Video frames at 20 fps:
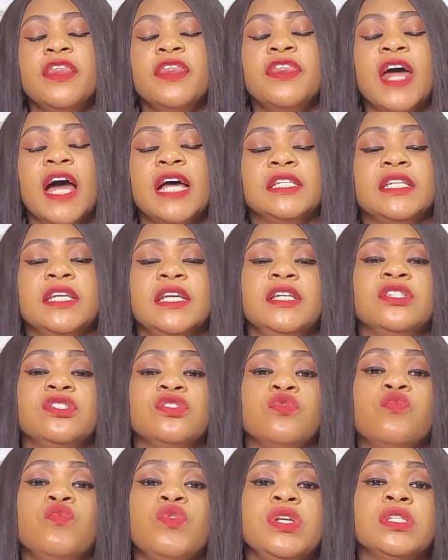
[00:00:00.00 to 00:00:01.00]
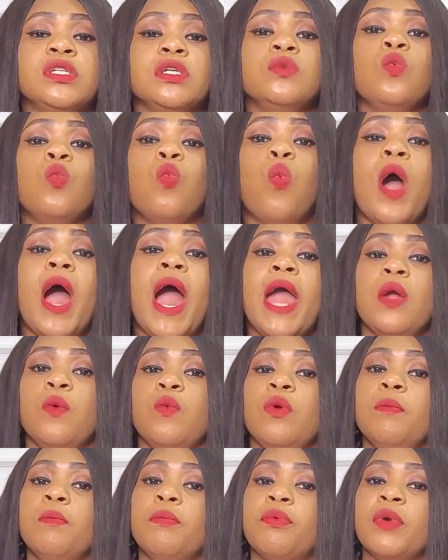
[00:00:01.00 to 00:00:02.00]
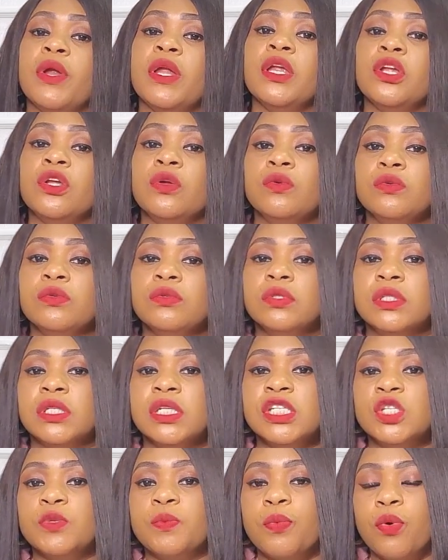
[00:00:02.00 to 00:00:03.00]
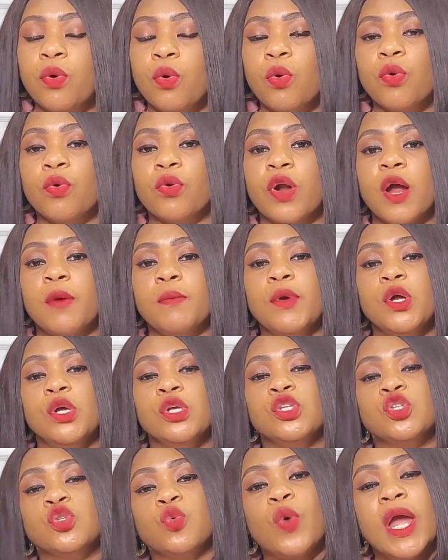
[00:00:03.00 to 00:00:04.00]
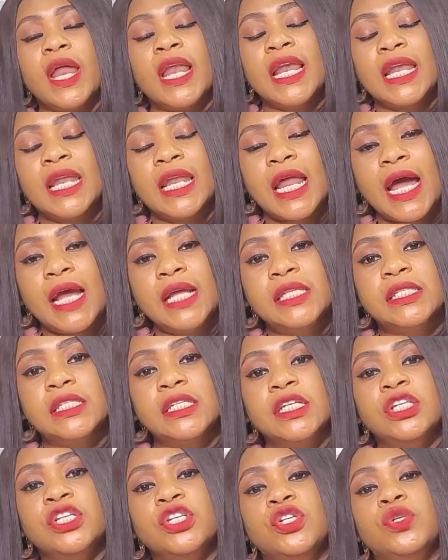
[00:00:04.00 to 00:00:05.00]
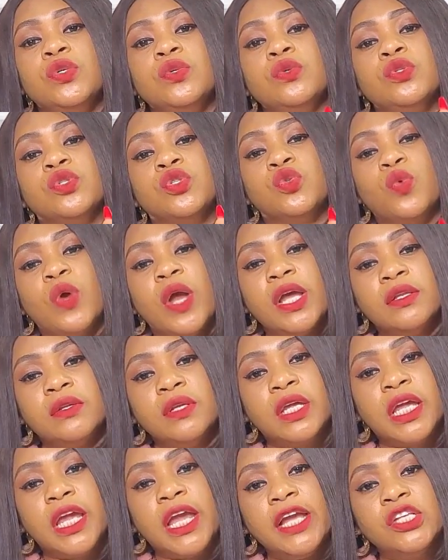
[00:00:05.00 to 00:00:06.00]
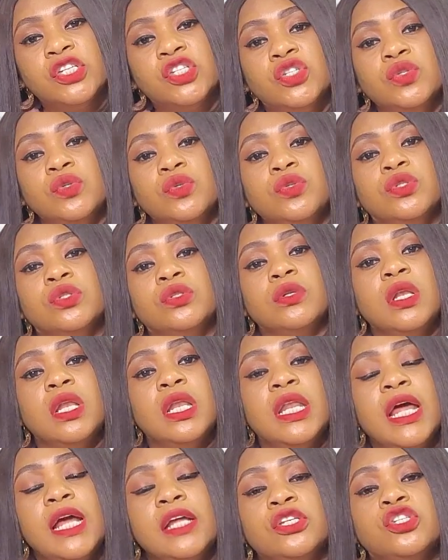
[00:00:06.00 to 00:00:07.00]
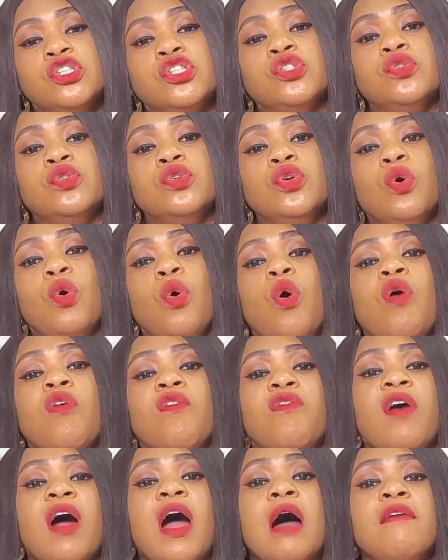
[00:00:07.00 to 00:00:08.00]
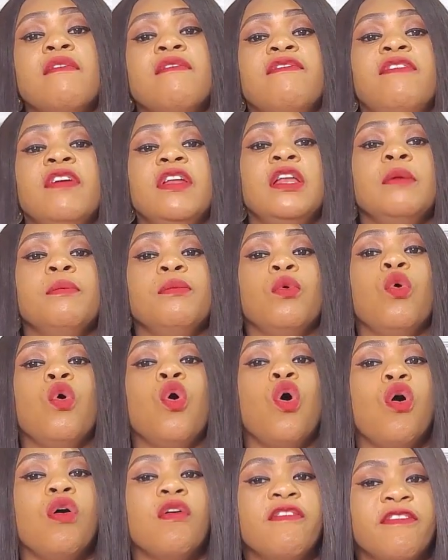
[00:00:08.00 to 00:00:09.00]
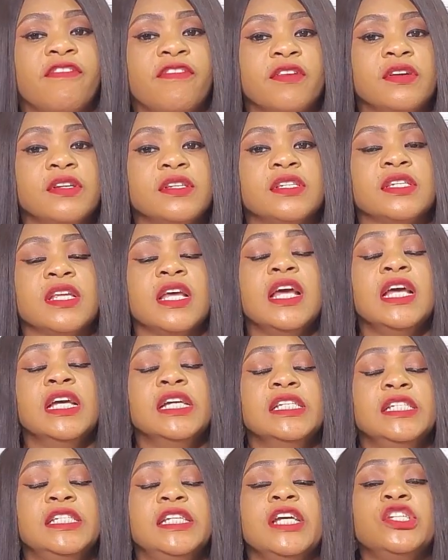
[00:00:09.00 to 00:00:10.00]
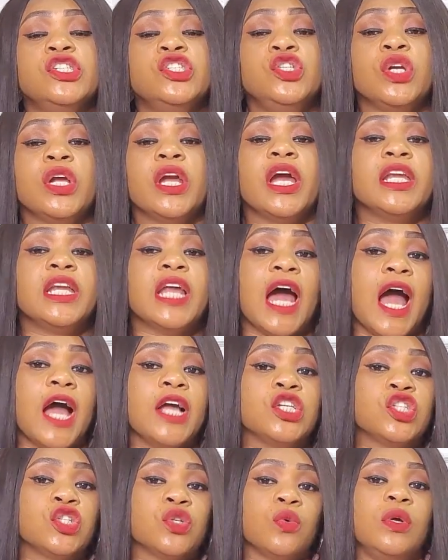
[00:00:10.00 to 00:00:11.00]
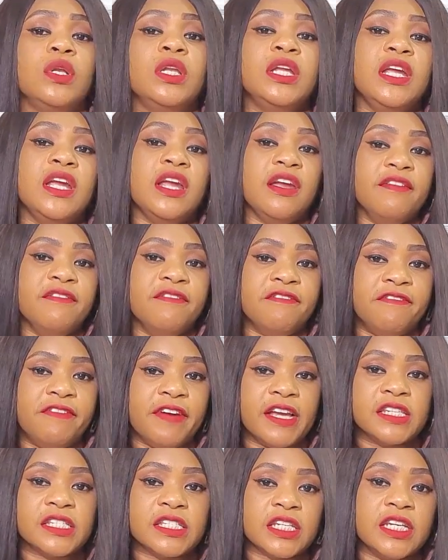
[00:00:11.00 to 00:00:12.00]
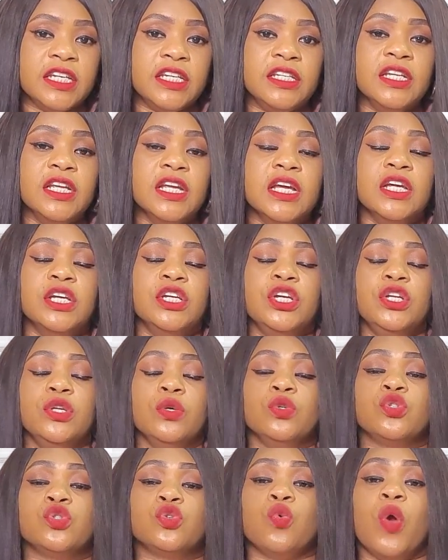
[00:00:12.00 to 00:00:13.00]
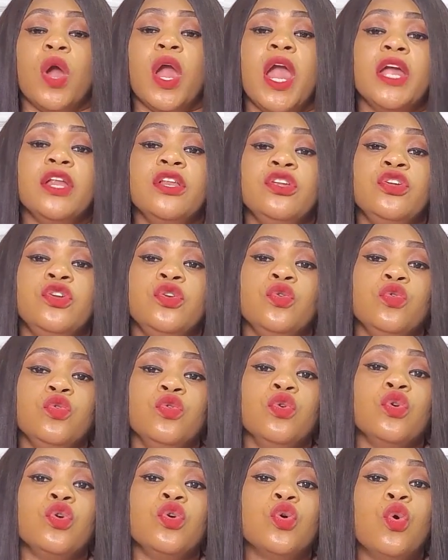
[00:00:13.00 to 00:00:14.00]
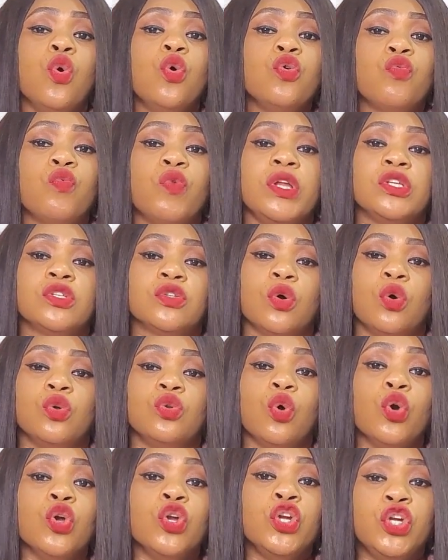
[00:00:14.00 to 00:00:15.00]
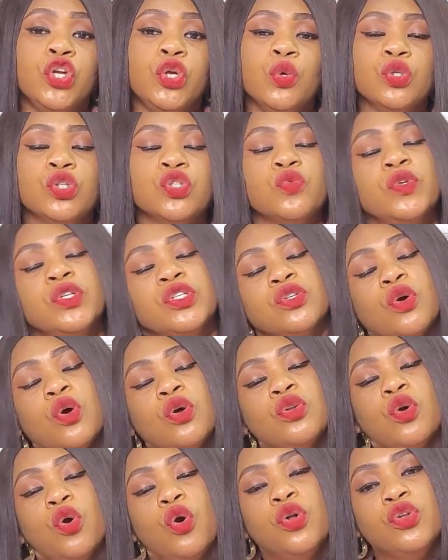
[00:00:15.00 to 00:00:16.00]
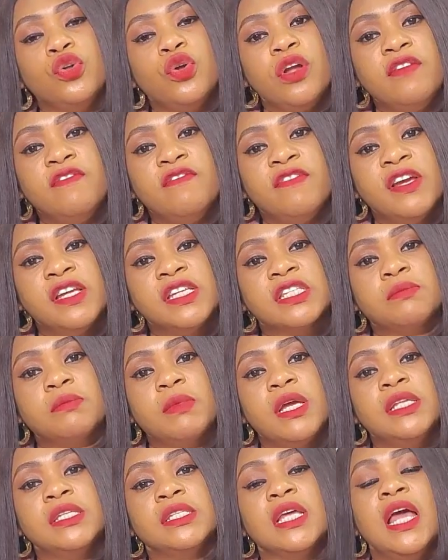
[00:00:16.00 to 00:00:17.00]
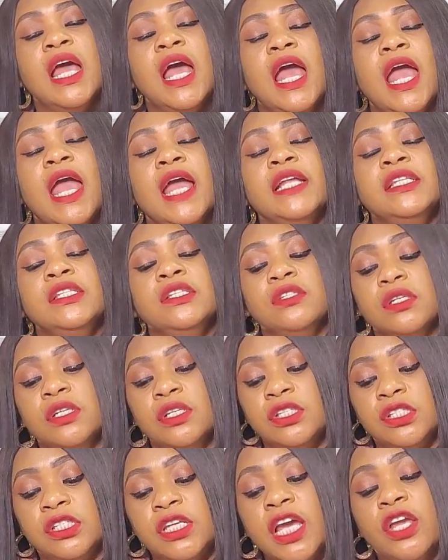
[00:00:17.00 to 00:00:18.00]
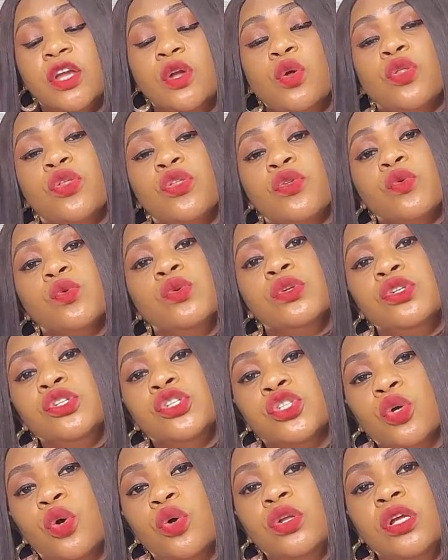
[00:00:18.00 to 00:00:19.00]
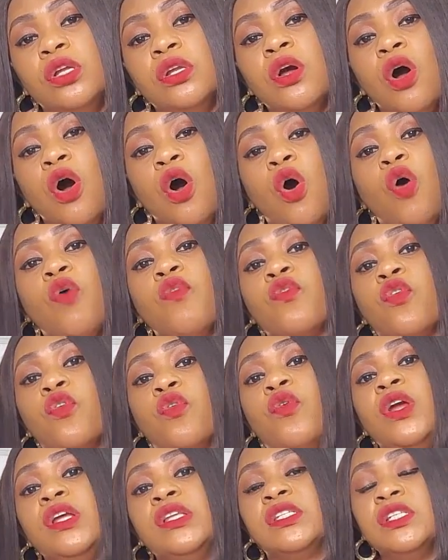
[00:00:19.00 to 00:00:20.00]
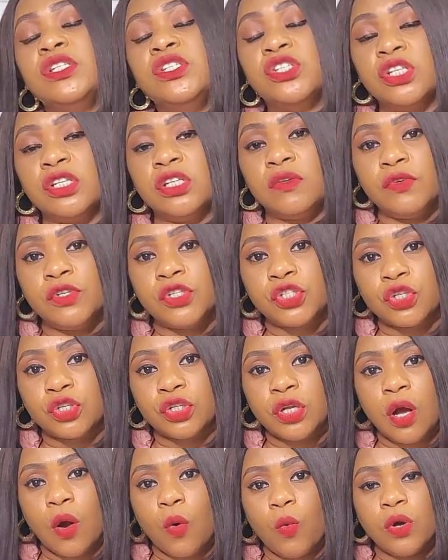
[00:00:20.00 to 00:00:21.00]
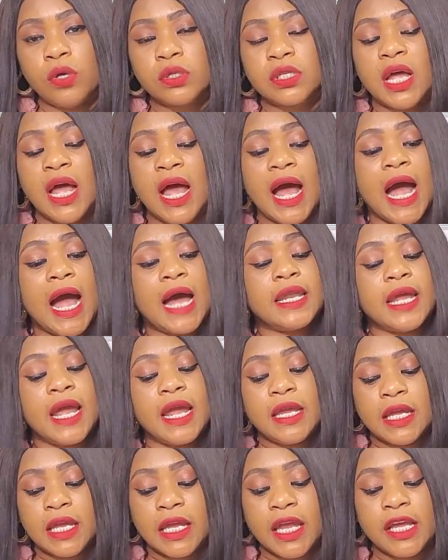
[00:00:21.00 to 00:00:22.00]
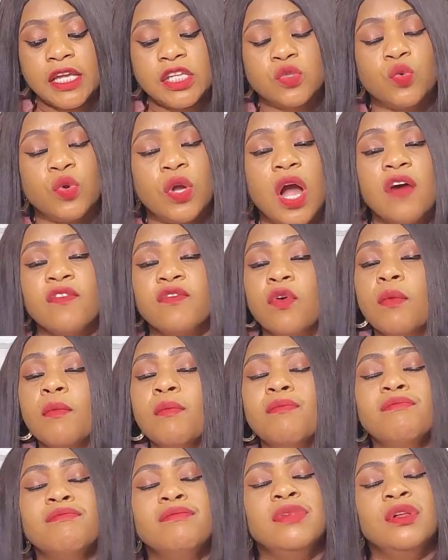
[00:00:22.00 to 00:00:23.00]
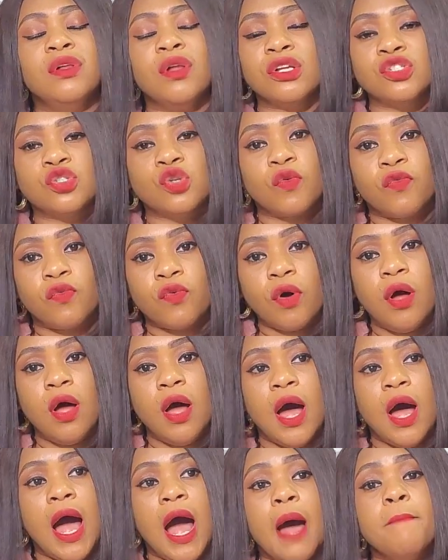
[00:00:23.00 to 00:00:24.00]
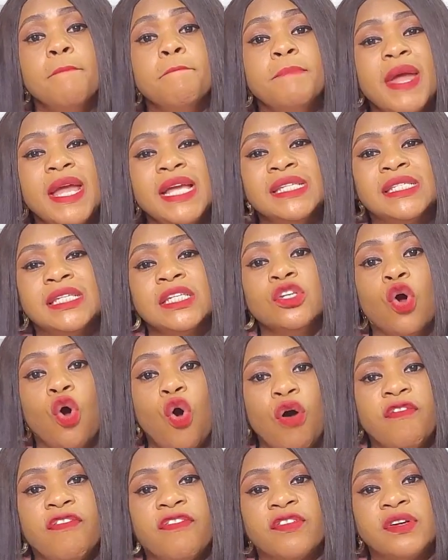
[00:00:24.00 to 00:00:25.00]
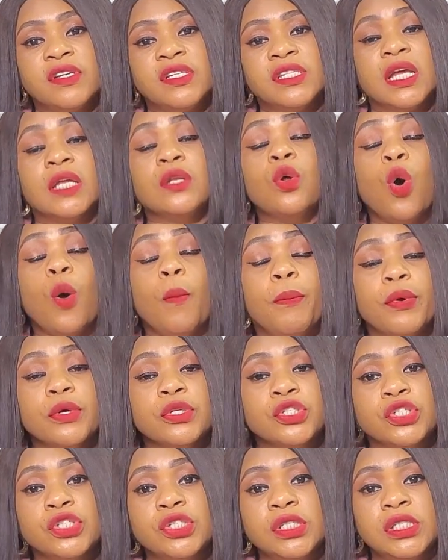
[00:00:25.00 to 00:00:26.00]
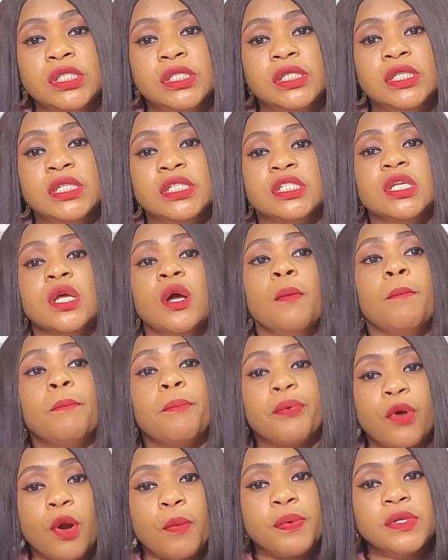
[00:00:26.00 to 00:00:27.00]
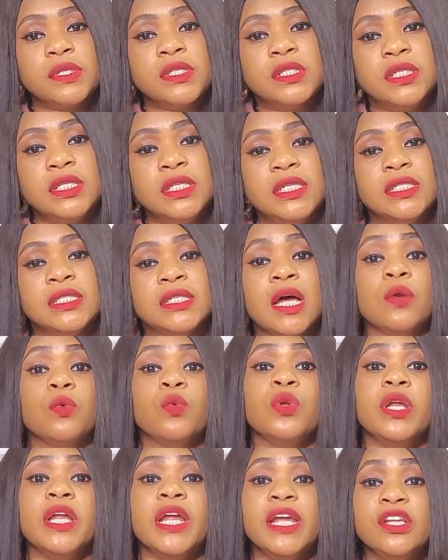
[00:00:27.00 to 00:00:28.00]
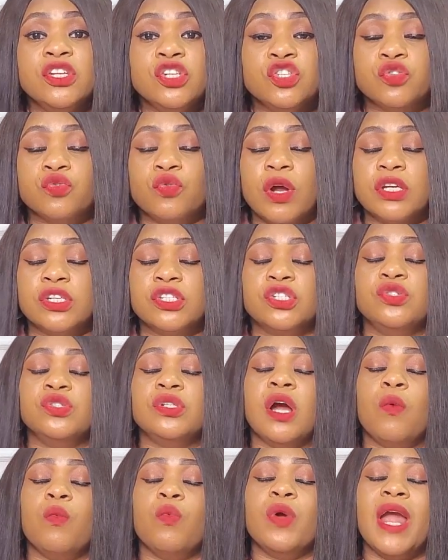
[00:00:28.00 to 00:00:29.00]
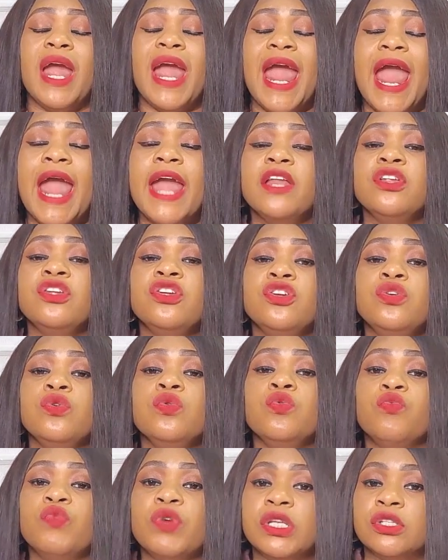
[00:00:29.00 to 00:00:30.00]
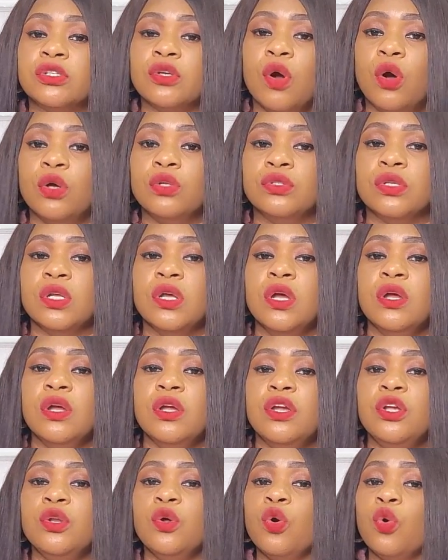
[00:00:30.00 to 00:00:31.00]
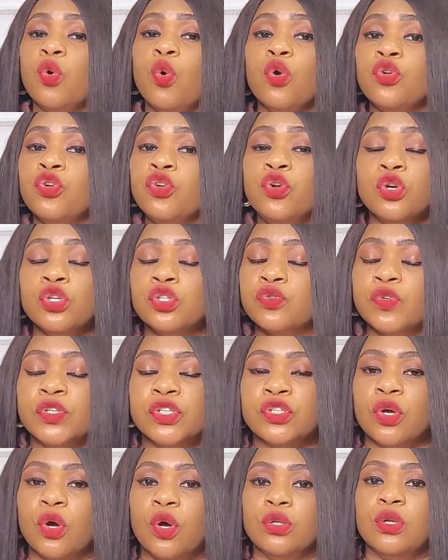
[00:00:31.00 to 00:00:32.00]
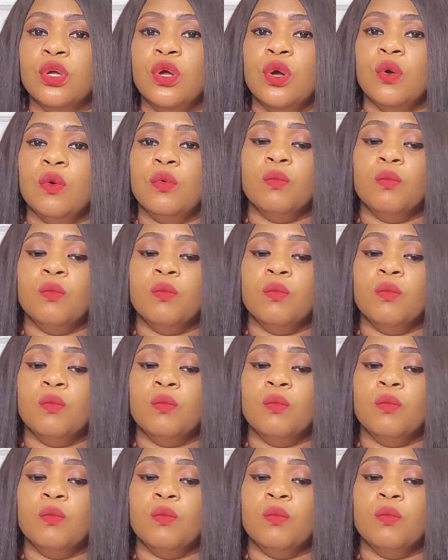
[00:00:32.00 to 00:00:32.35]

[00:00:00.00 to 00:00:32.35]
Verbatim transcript: that is the reason why we bring you this program to enlighten you, to educate you, to let you know of available offers that you can actually invest in, you know, to earn you good return or huge return on your investment and take you through the journey of creating generational wealth. At Ehi Kings, we have lots of amazing offers and opportunities properties that will interest you that will earn you return you know good huge return